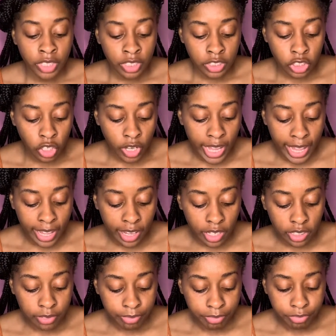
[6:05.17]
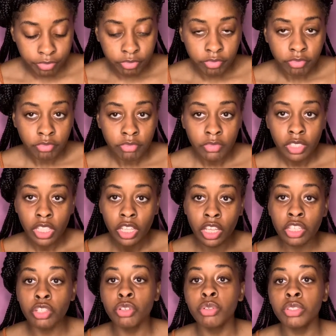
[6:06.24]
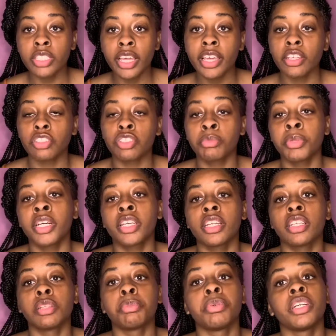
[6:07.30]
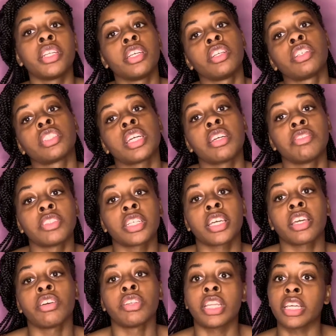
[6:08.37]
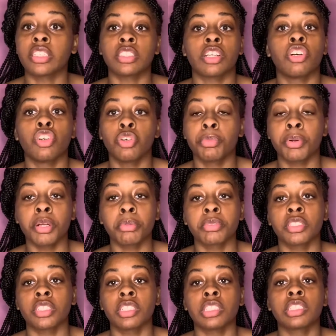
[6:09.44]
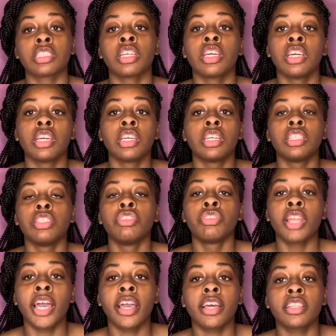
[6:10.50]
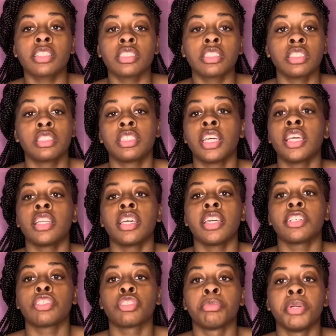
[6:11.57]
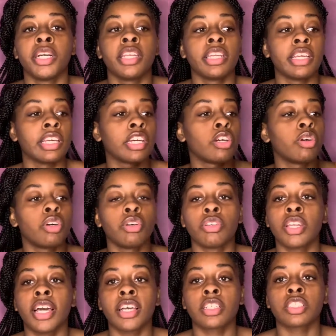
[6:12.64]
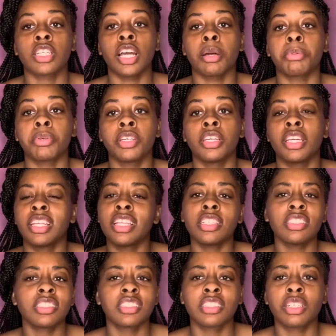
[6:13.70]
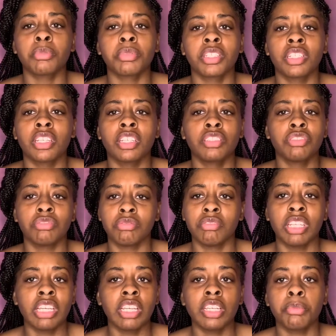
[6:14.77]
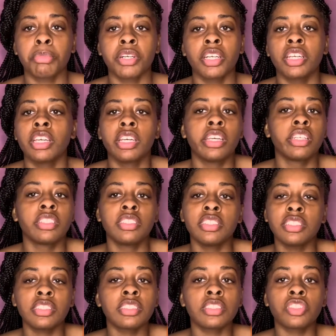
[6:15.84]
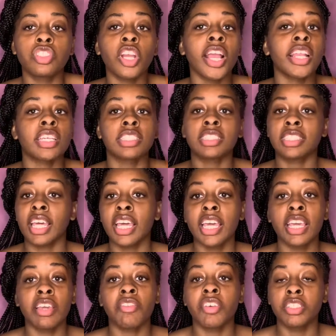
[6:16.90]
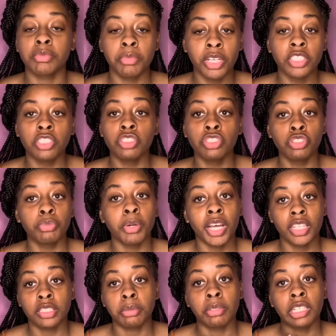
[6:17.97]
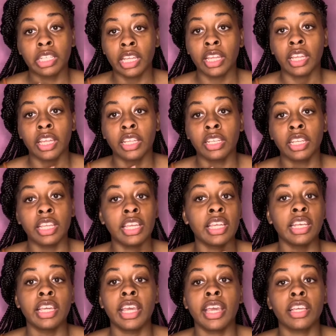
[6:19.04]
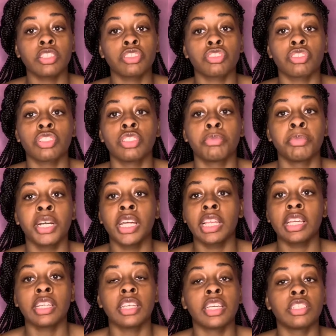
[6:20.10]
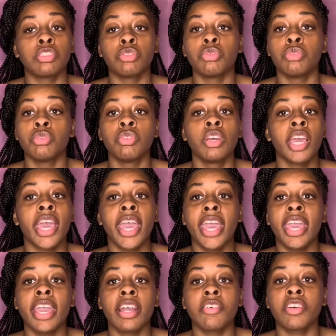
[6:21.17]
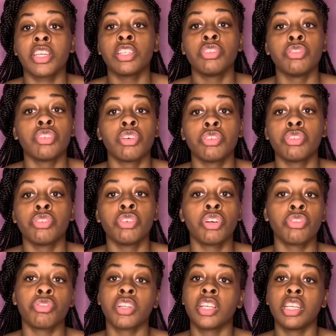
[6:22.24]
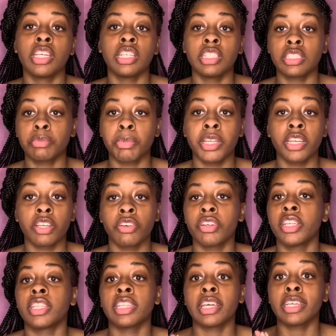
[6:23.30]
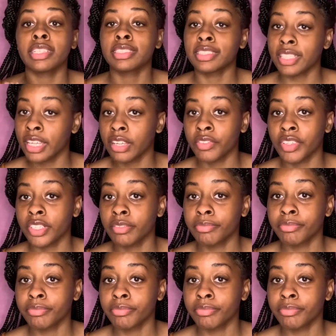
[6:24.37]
So I use the extra money to put in your savings account. That's the whole purpose of this. Do not just take the extra money and go online shopping unless it's something that you need, but just try to save as much as you possibly can. Any extra money that you have and you know you don't really need to spend it on anything, save it.